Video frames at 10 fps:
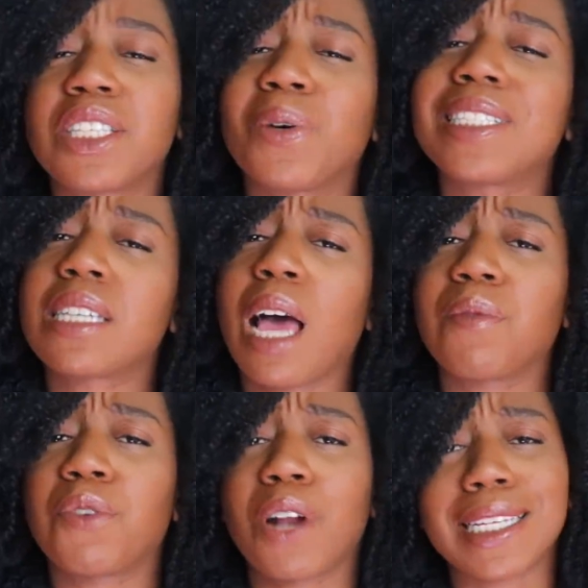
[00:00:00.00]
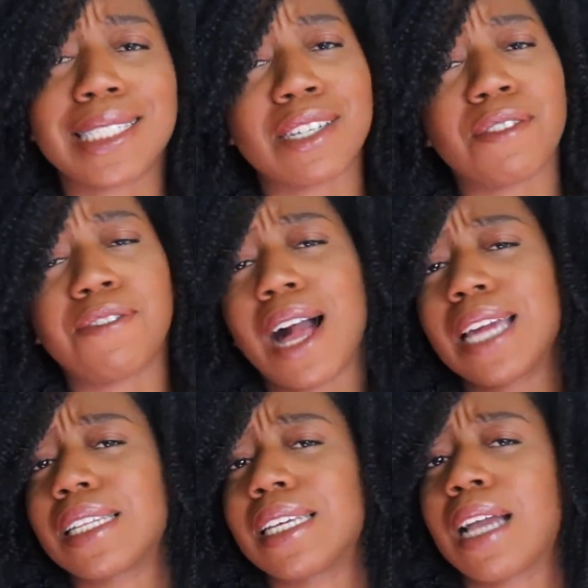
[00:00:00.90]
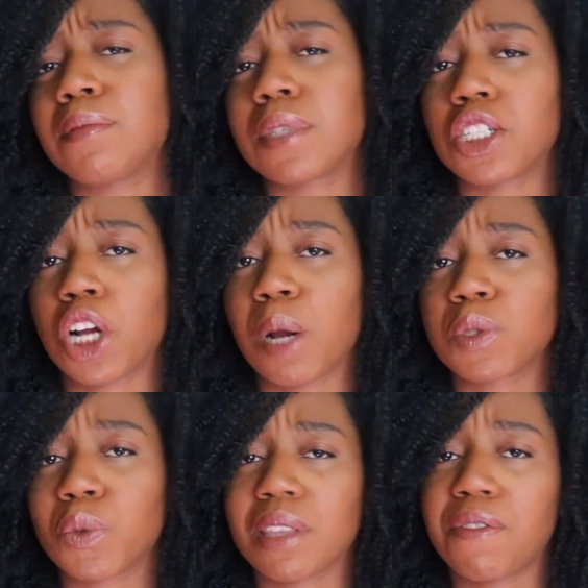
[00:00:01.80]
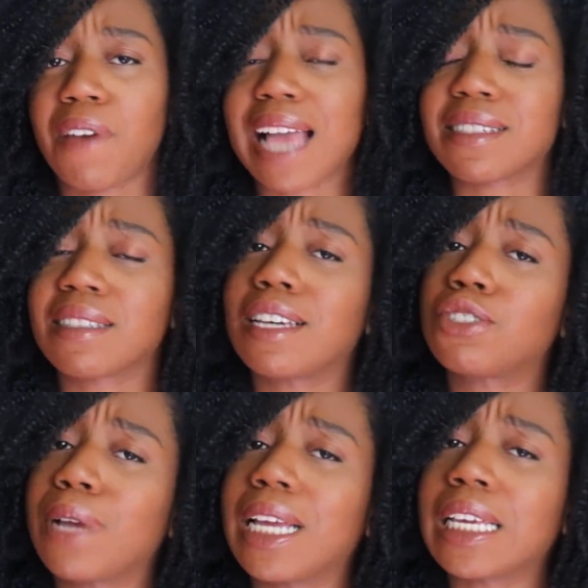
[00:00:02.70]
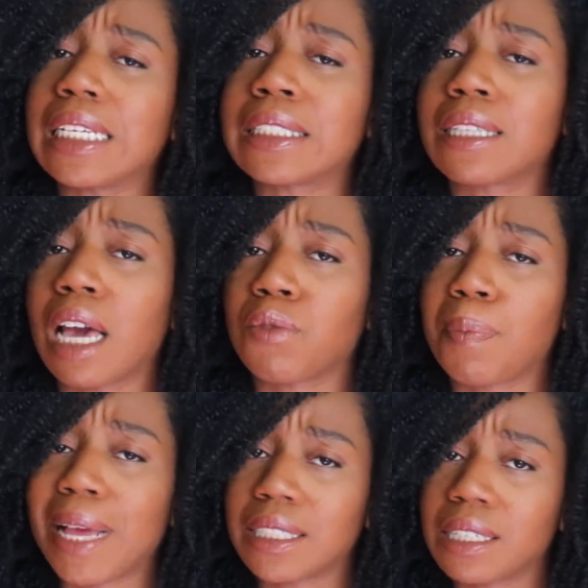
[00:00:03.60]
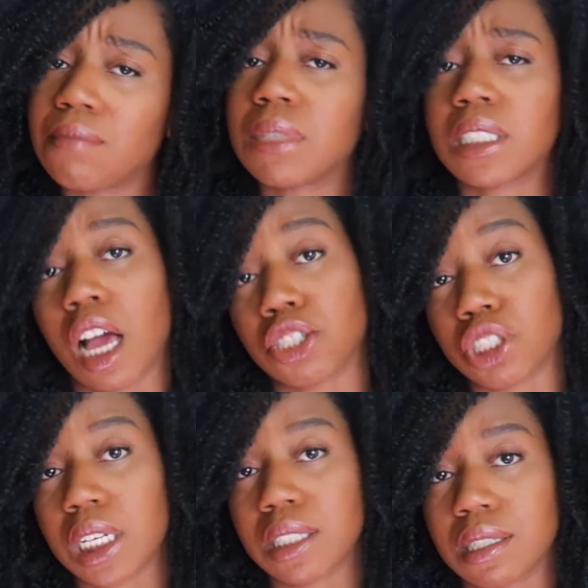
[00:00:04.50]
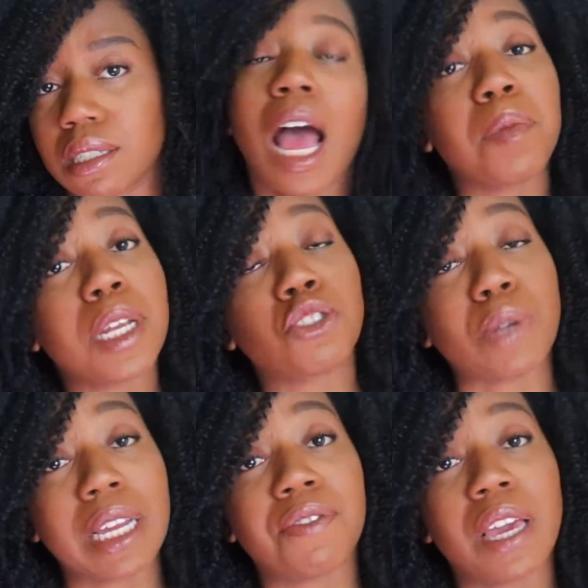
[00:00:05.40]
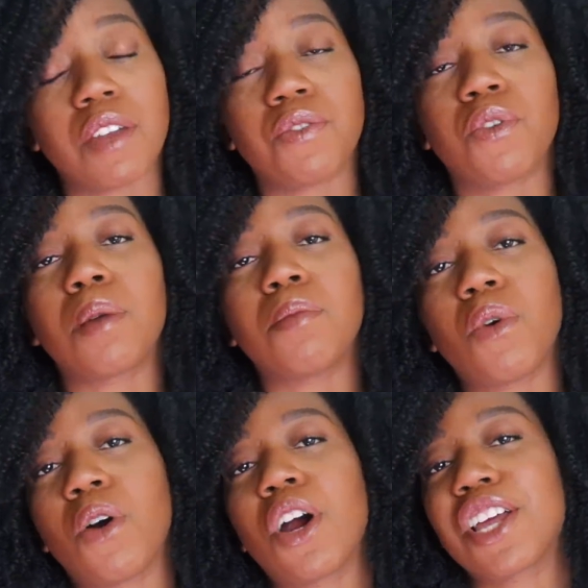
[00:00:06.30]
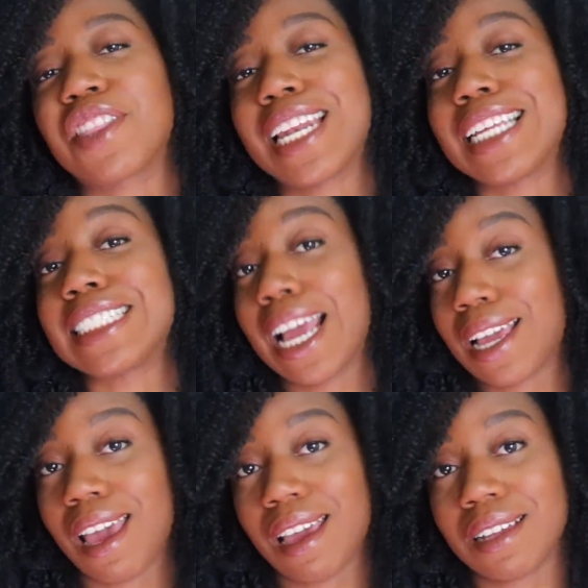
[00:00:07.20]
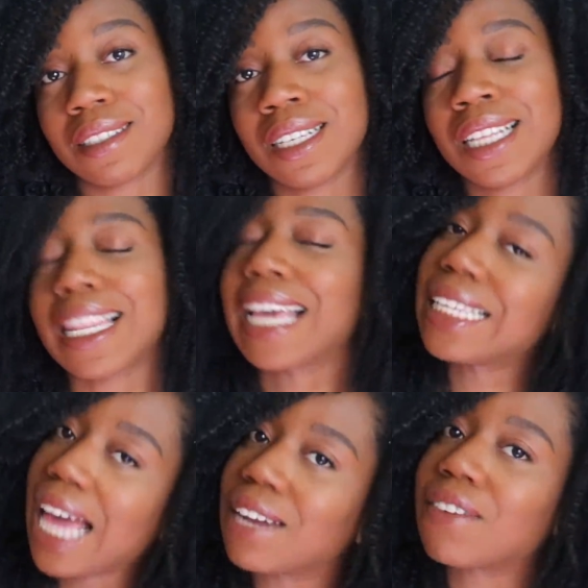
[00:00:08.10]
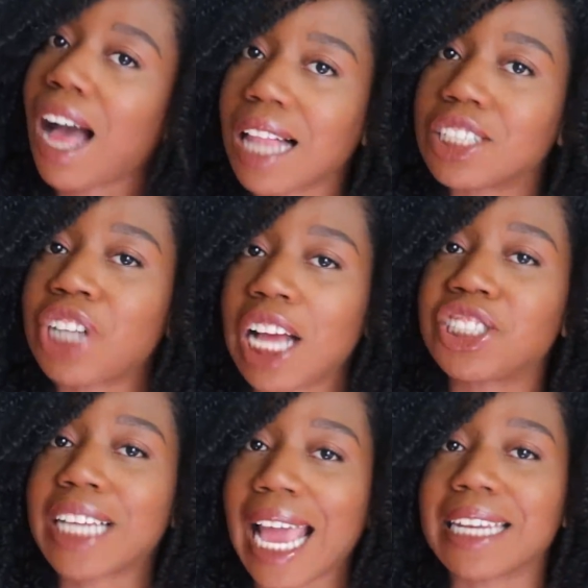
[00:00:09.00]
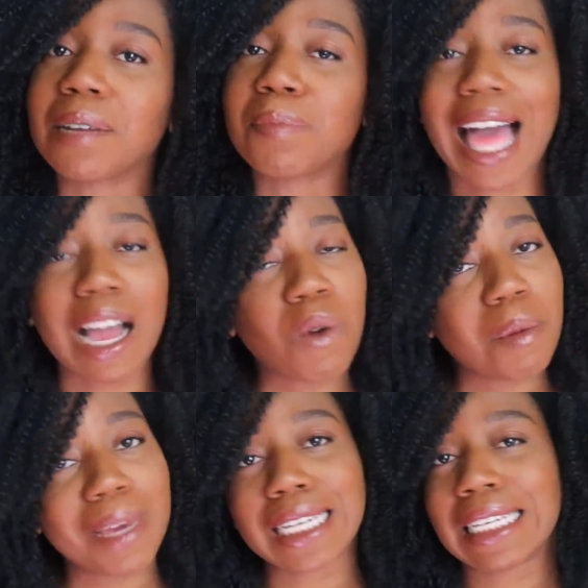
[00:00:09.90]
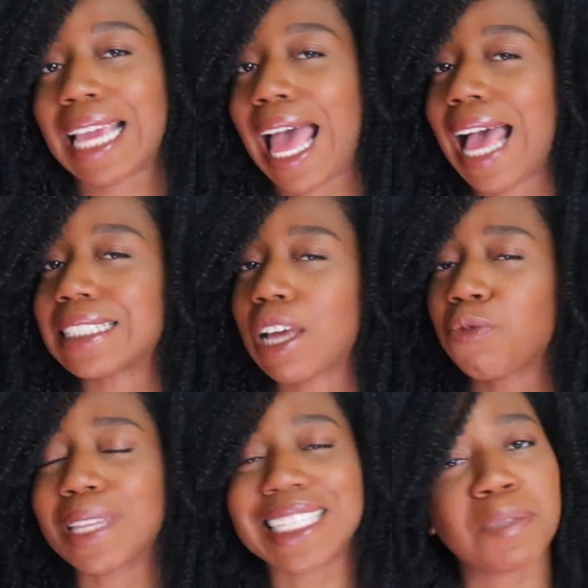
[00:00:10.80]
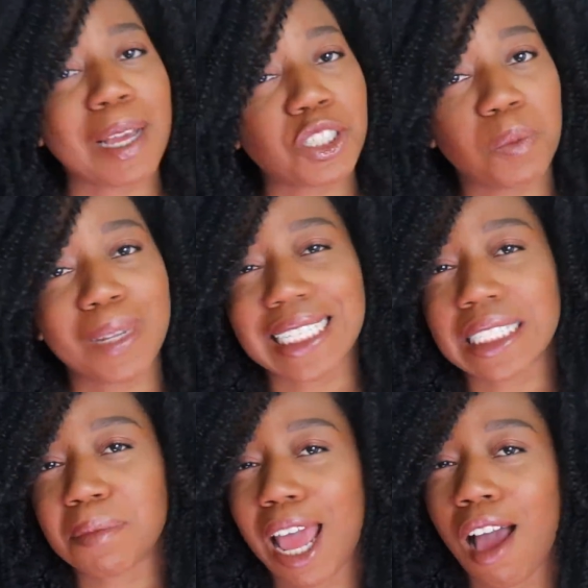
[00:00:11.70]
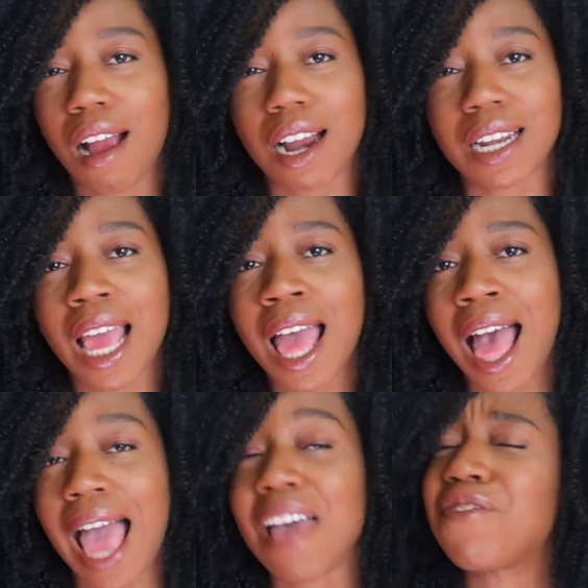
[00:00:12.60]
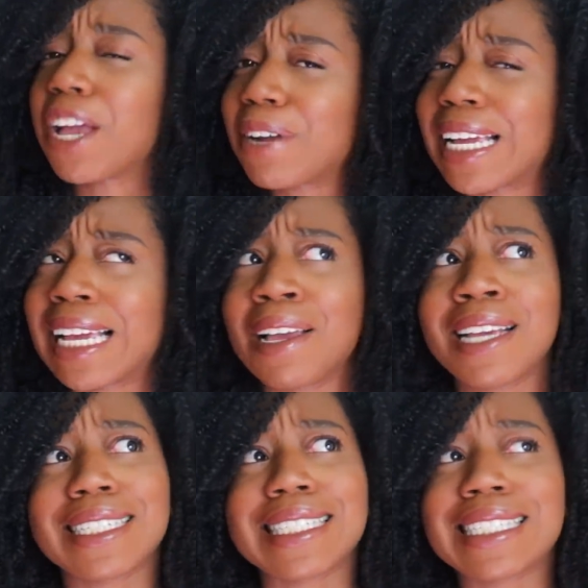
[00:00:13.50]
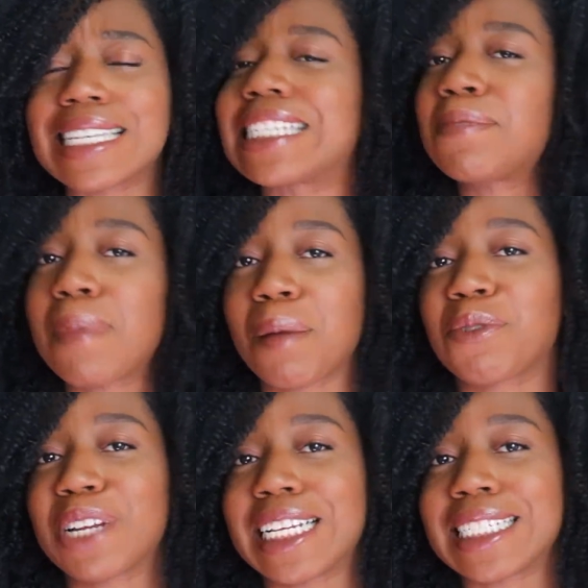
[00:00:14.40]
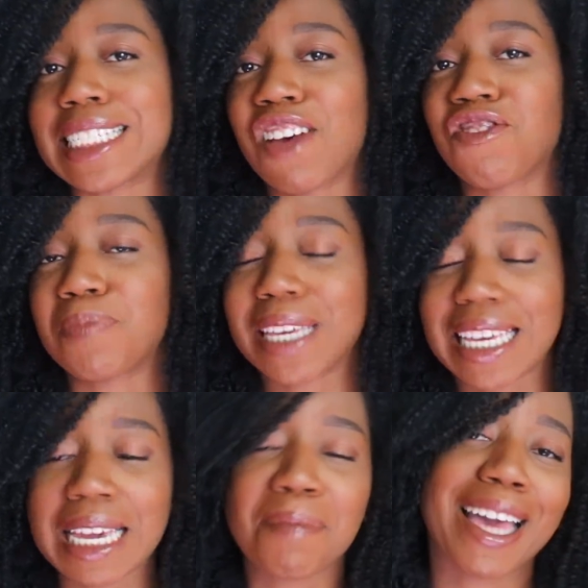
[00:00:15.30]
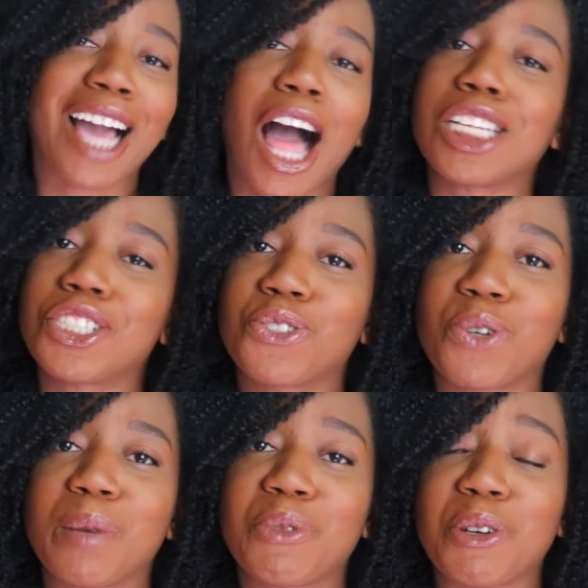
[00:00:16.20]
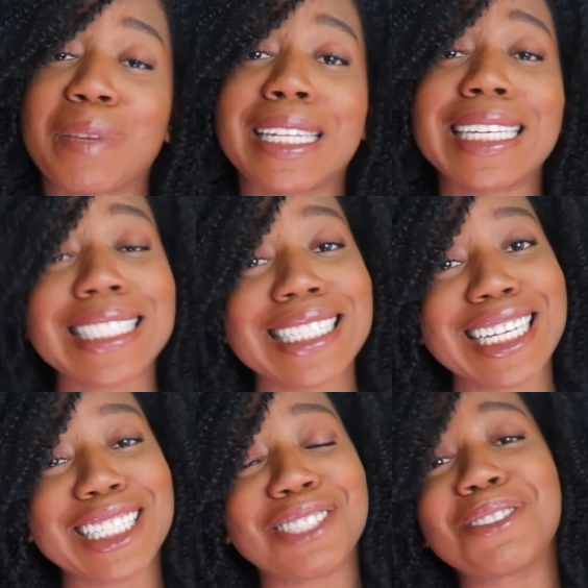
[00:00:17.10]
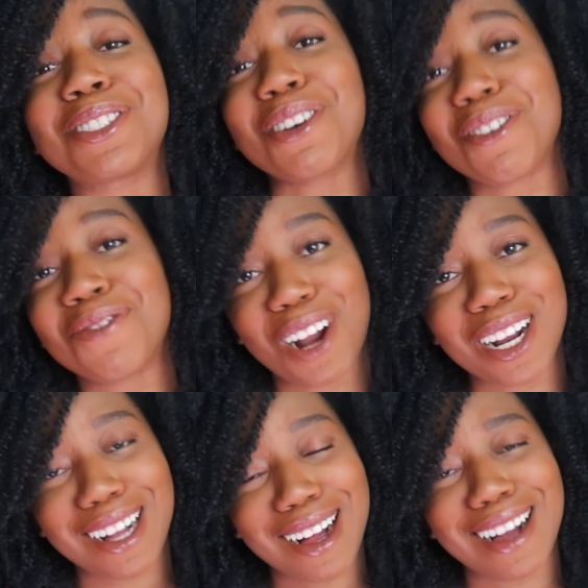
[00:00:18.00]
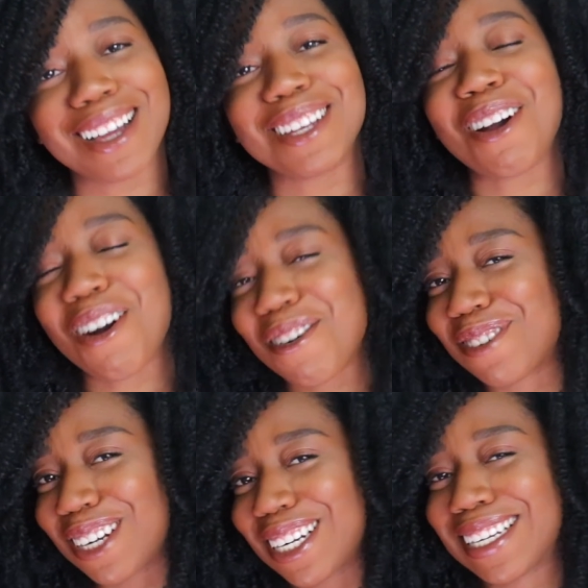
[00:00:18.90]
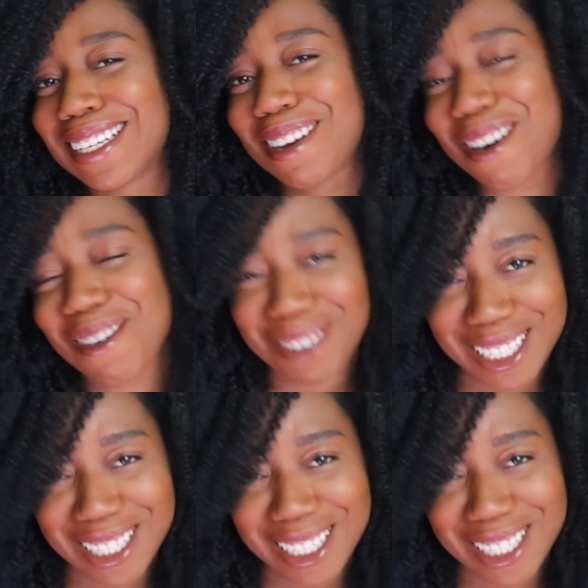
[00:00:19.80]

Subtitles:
So it's time for us to finally come to terms with the fact that Drake is an unrepentant misogynist. I've been a Drake fan for more than a decade. Like a lot of college-educated black women, he has a really special place in my heart. I have very distinct memories of being in my college dorm room and listening to So Far Gone over and over